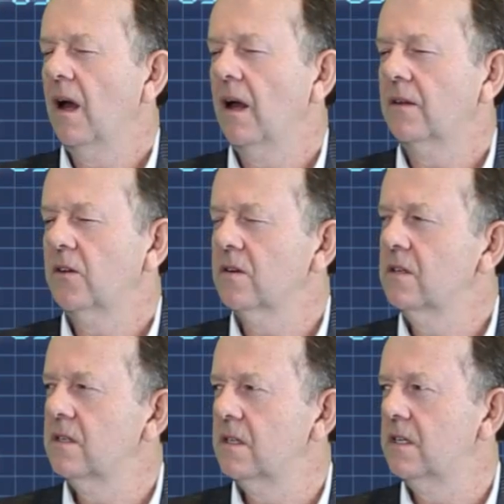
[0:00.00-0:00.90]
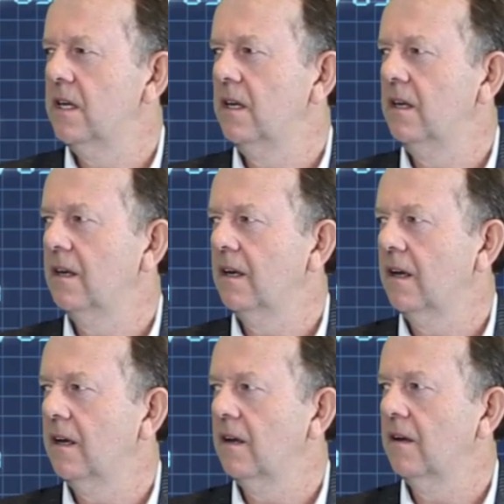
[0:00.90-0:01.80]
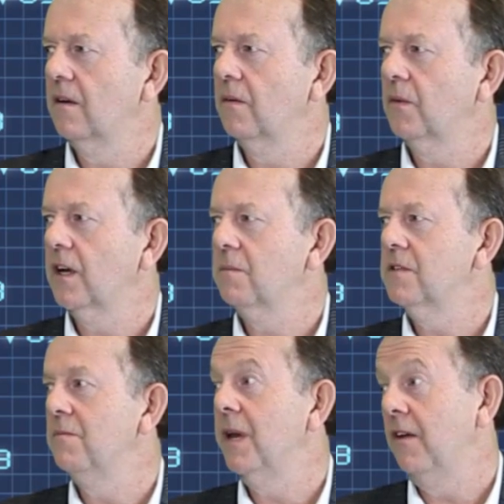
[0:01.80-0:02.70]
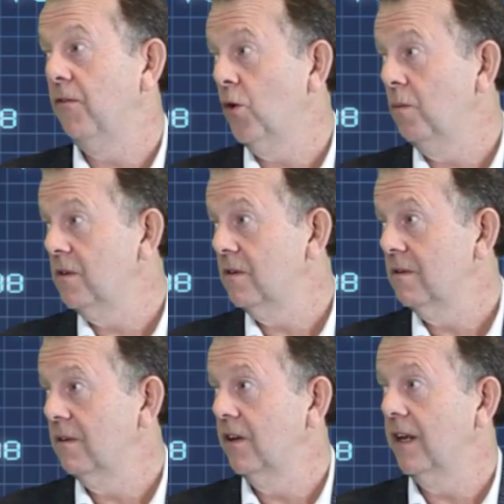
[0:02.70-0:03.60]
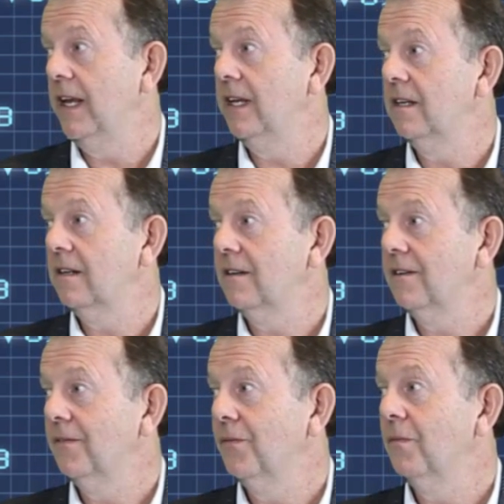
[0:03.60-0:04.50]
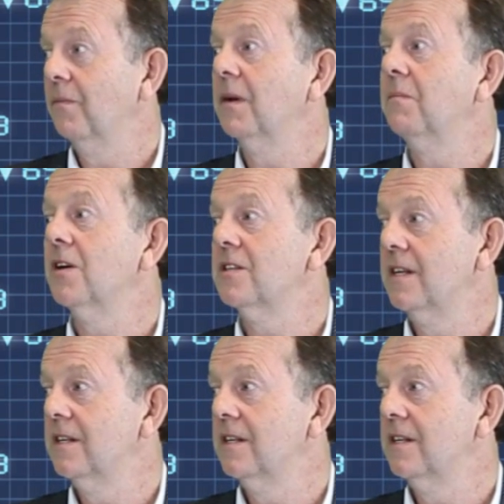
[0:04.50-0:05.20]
Toxicity comes in many forms. You can eat it, but mostly it's